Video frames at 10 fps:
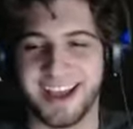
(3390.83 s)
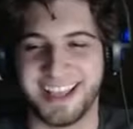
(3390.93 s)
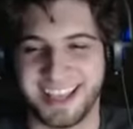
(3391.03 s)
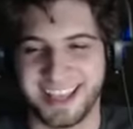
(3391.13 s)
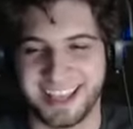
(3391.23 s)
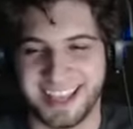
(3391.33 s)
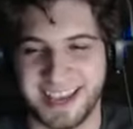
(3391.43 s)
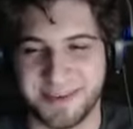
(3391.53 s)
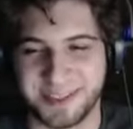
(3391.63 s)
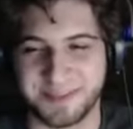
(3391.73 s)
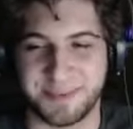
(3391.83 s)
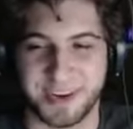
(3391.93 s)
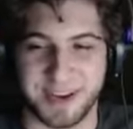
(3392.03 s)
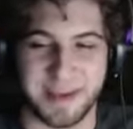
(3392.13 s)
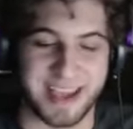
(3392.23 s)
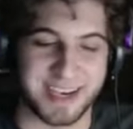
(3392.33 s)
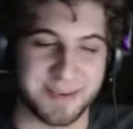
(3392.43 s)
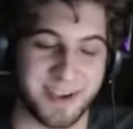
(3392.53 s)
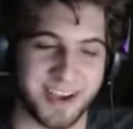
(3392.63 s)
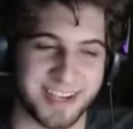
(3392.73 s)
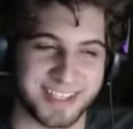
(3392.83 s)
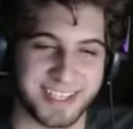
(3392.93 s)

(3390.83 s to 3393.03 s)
It was pretty bad, to be honest.